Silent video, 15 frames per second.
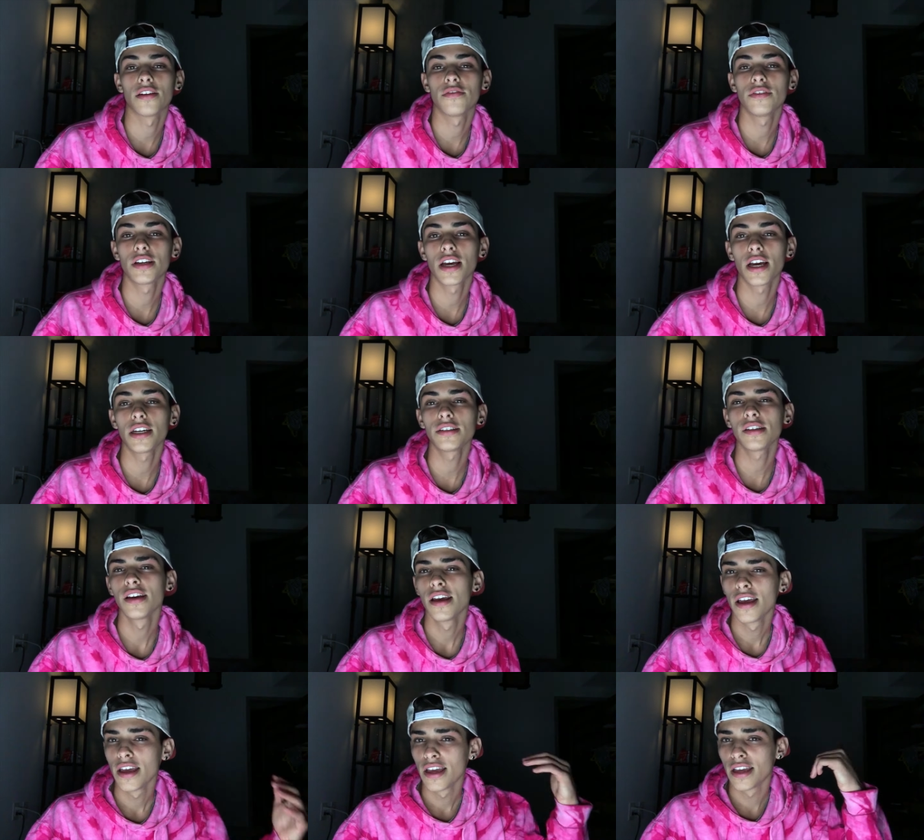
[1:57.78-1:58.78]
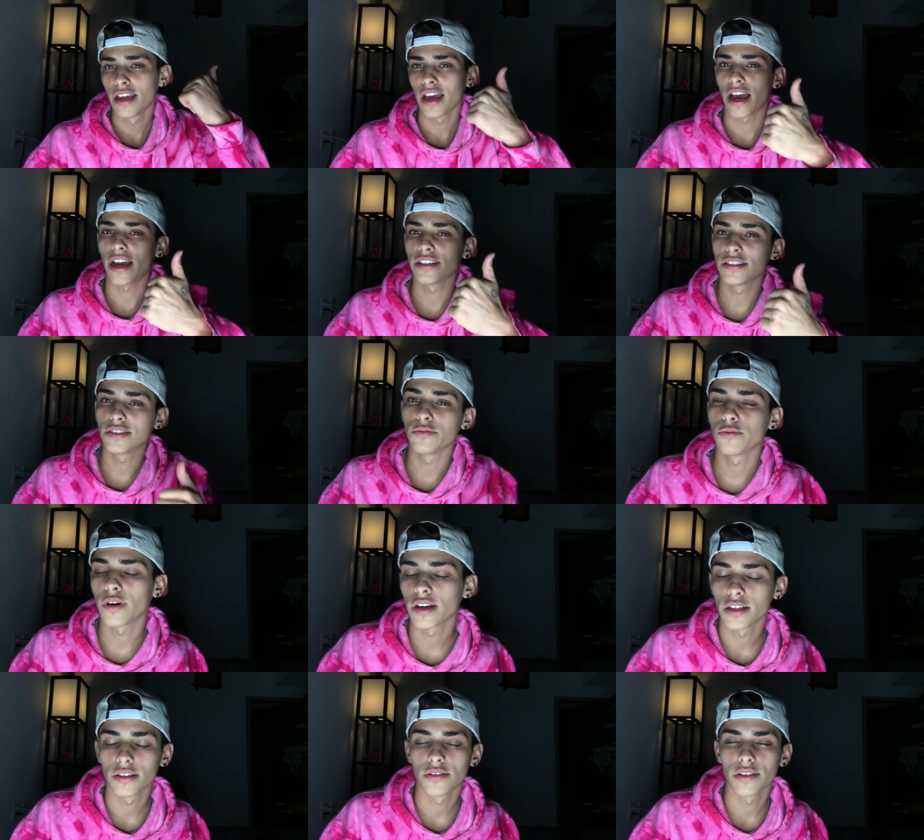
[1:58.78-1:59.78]
love you guys. I just
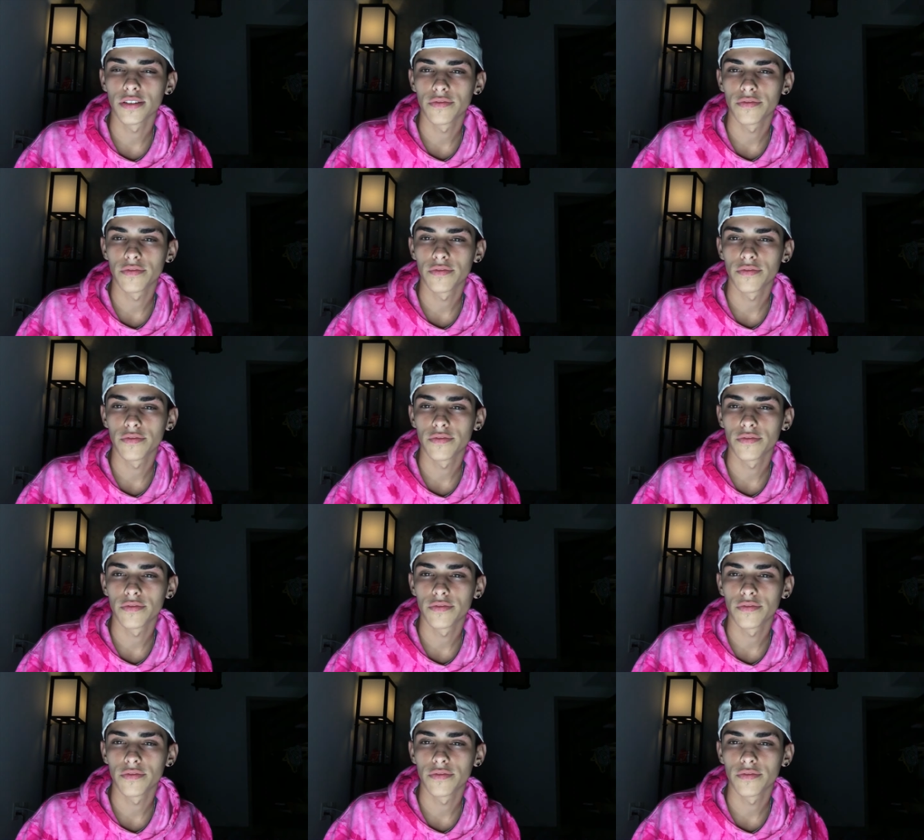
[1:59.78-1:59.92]
want to do